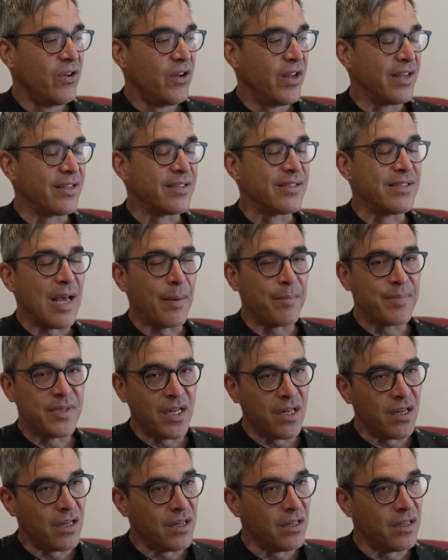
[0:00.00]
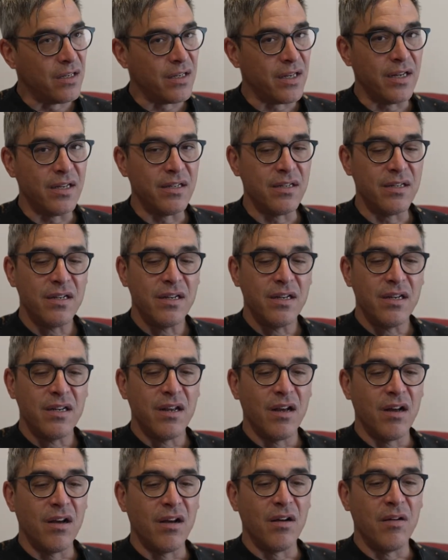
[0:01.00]
accepted and
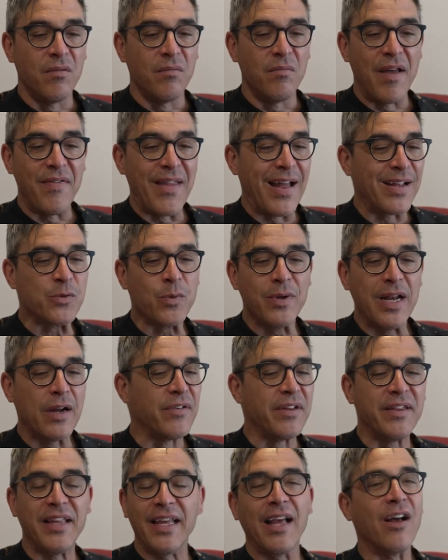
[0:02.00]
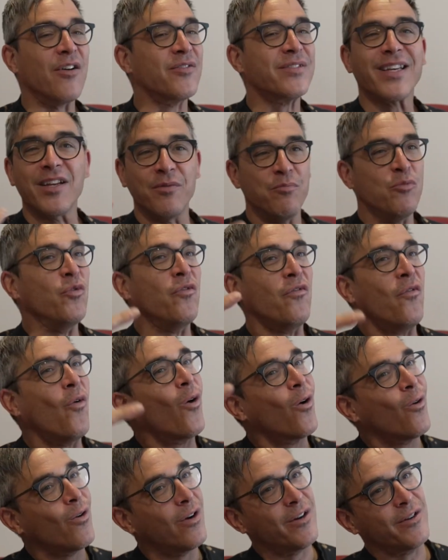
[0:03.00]
um, and that's when everything else can move
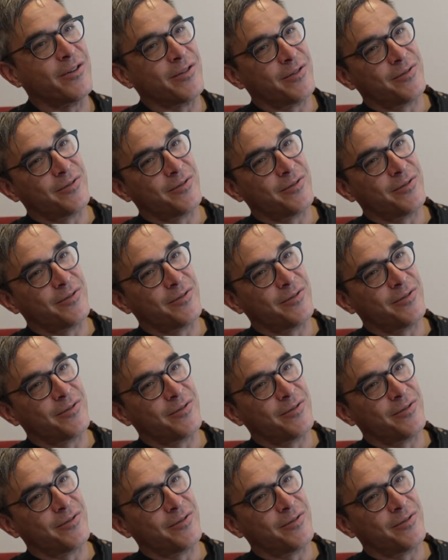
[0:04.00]
forward.